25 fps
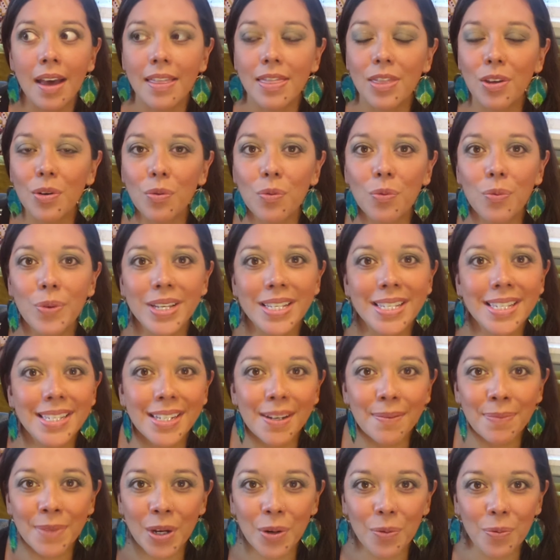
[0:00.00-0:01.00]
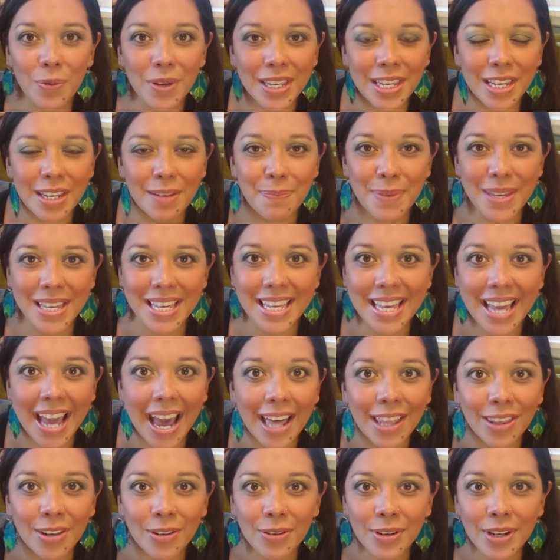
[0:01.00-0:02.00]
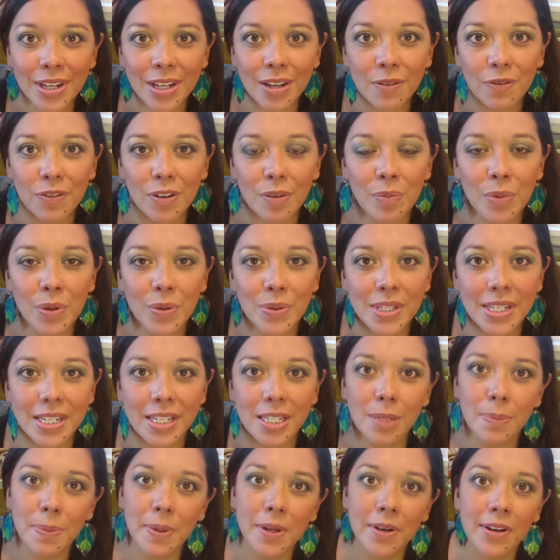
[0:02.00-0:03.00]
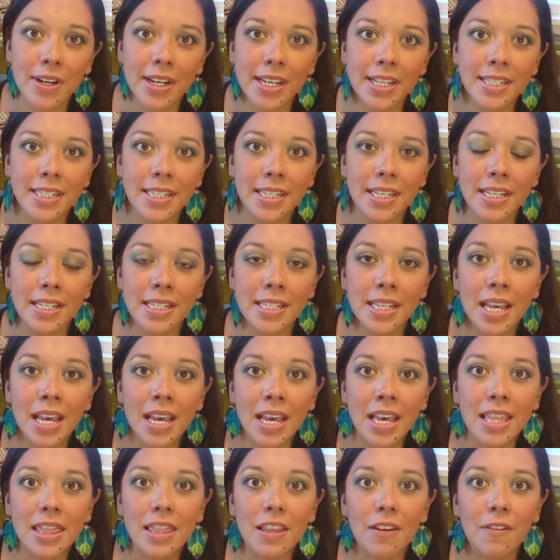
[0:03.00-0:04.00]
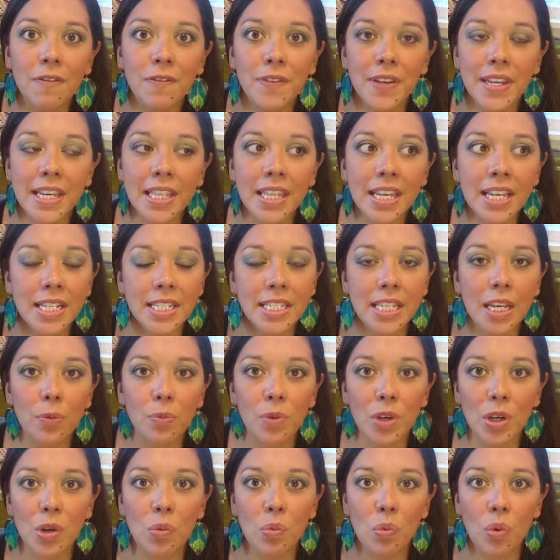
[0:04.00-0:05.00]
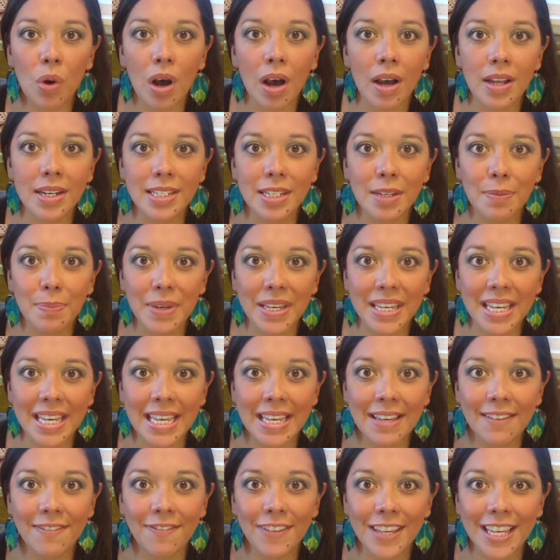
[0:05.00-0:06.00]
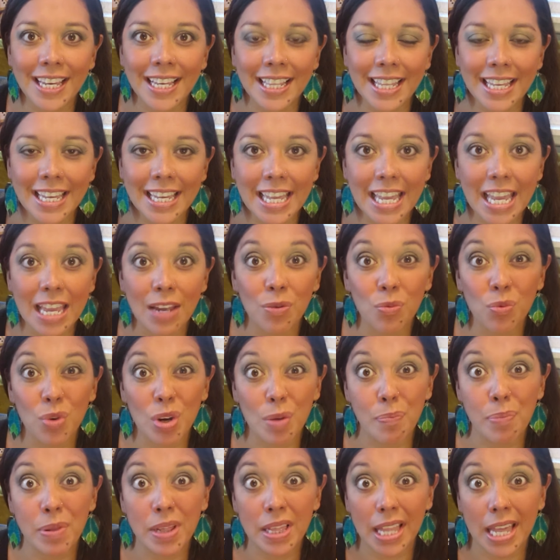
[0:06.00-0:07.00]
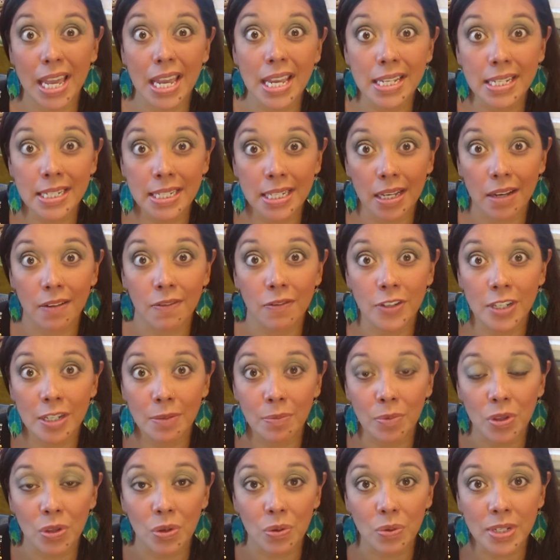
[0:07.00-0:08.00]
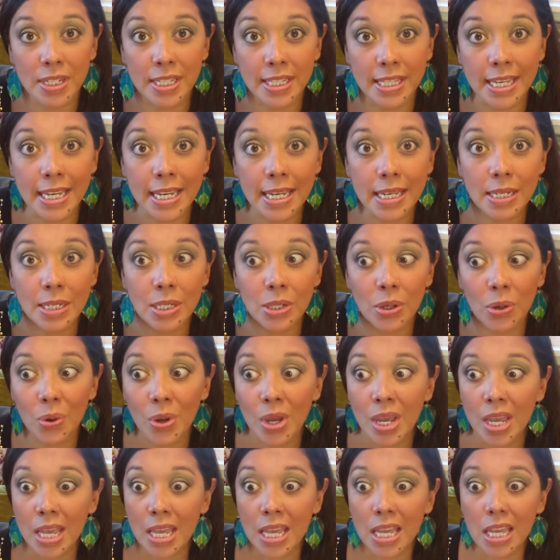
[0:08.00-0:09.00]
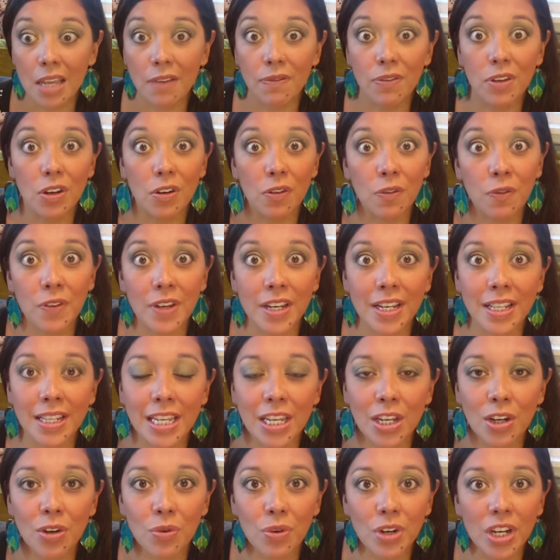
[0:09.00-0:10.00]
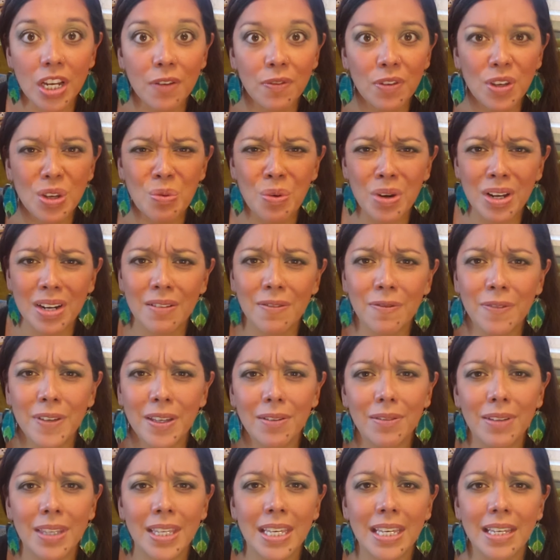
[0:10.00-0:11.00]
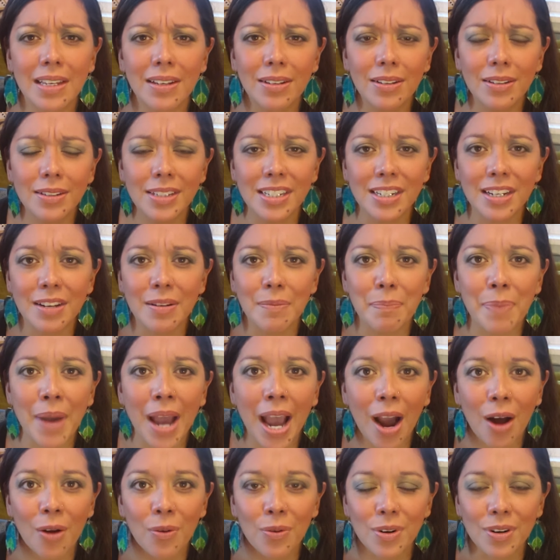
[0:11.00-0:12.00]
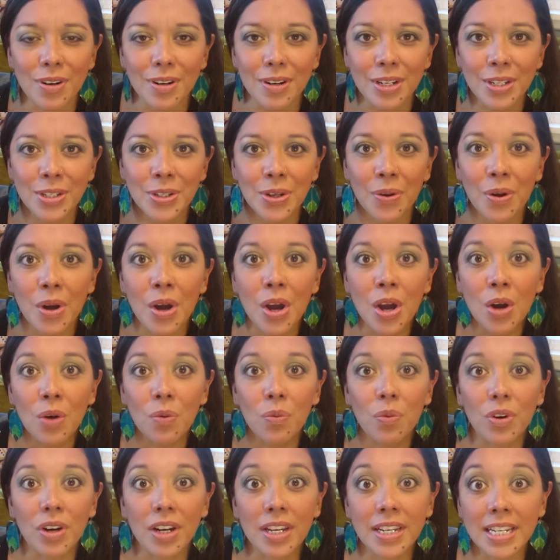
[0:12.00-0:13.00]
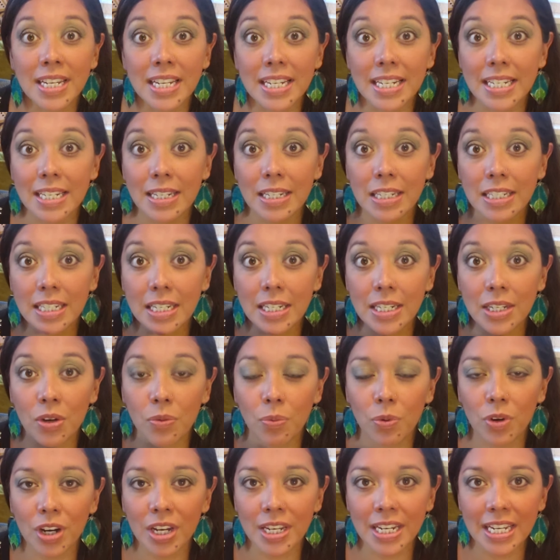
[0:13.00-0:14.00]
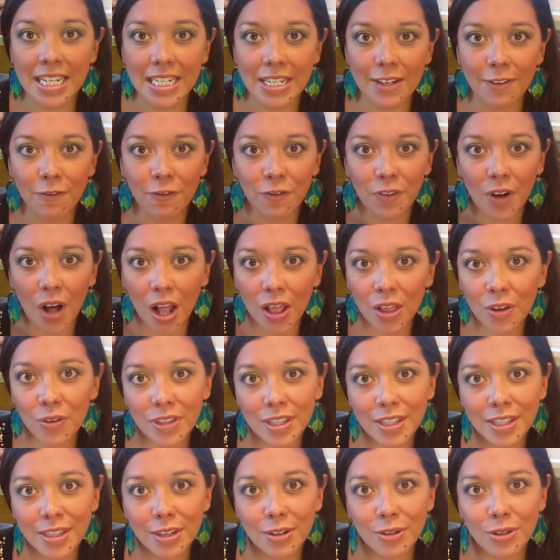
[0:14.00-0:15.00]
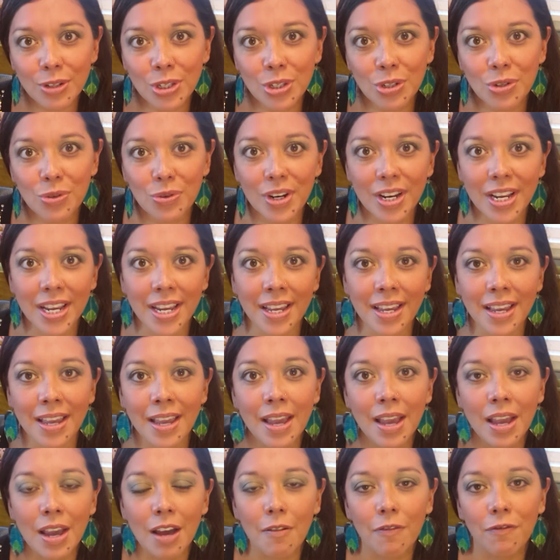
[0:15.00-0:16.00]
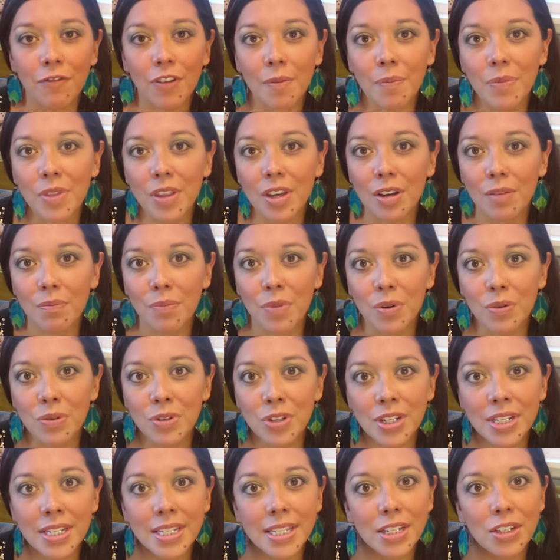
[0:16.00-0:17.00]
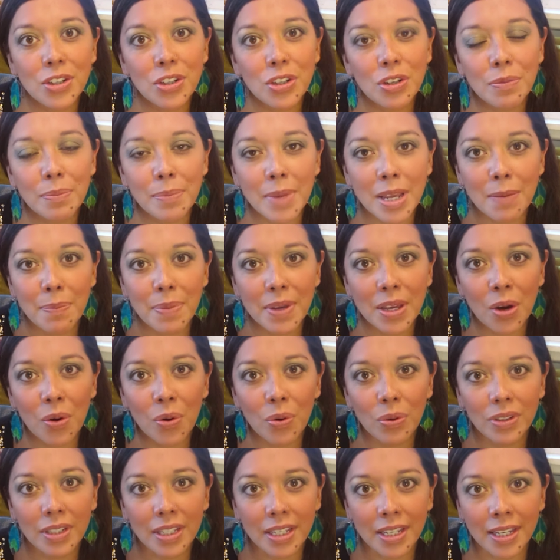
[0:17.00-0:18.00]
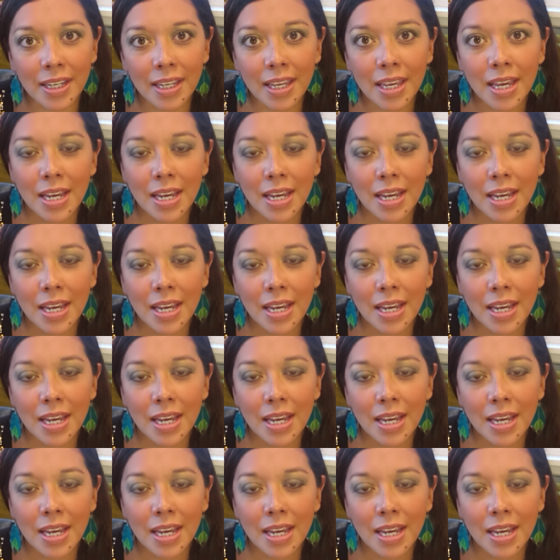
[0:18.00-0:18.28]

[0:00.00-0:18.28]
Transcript: the wisdom that we could be gathering from those experiences, the feelings that we want to be feeling in place of some of those things. So if you're feeling grief, you want to feel healed and empowered. So we're going to follow the little string from the emotions that you may be holding